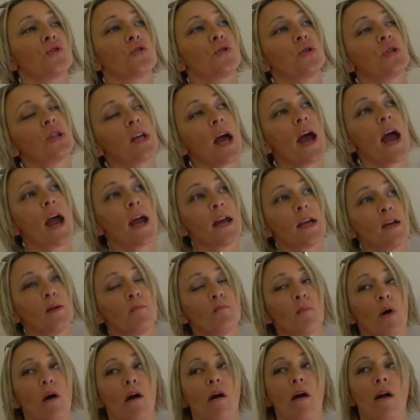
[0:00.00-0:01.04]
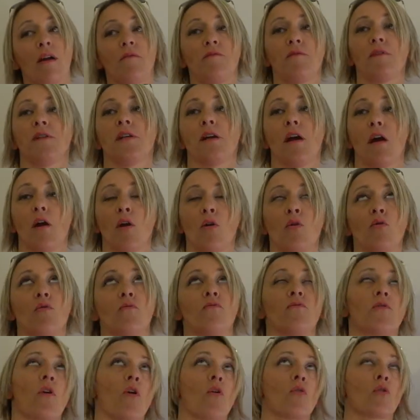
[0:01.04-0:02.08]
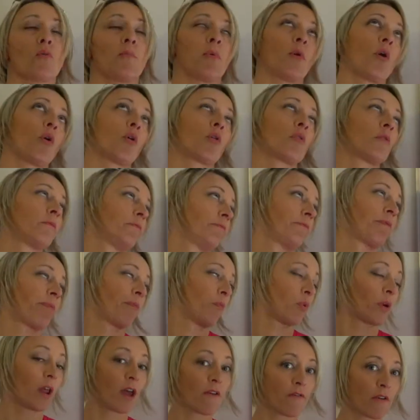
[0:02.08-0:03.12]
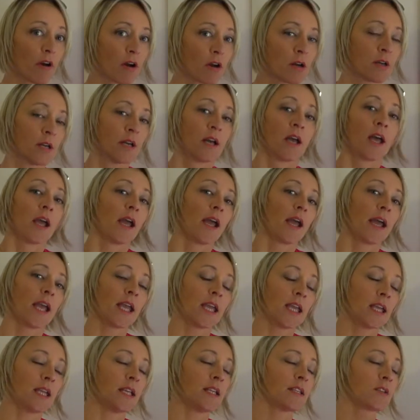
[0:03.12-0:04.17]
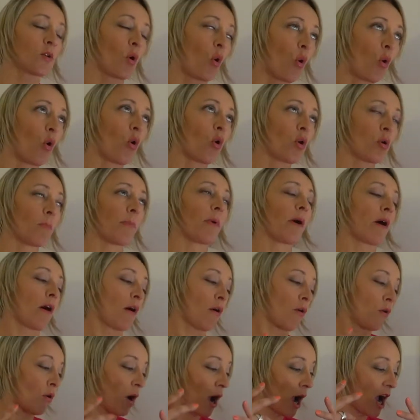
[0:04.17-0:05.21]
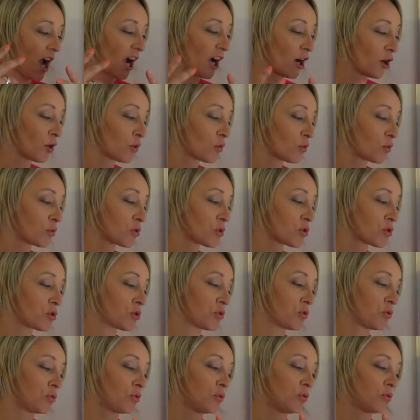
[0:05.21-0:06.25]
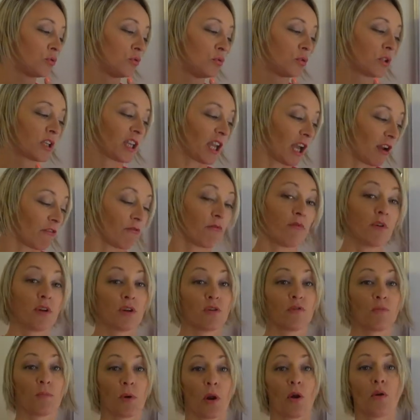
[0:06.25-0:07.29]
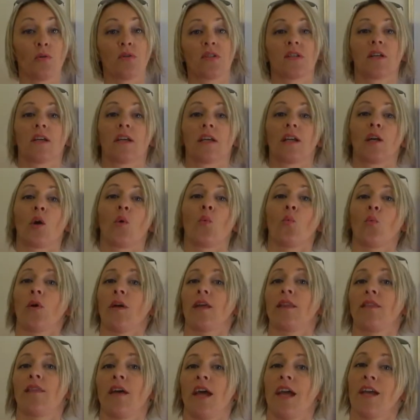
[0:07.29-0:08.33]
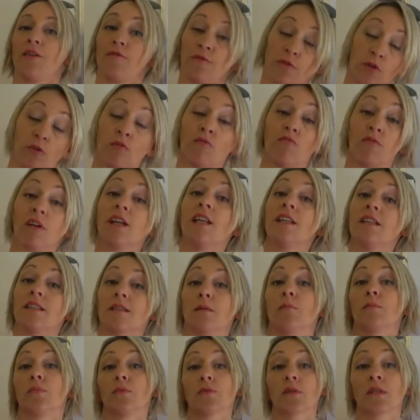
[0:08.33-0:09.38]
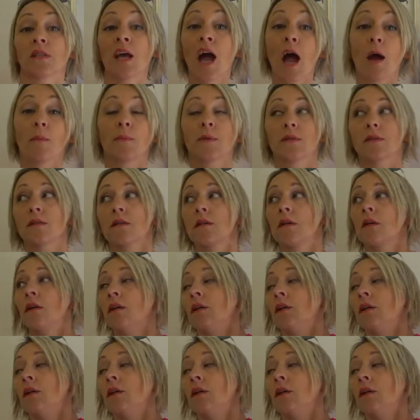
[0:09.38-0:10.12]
today my video, vlog, blog, whatever, is all about how to get rid of bloating with a few really simple steps.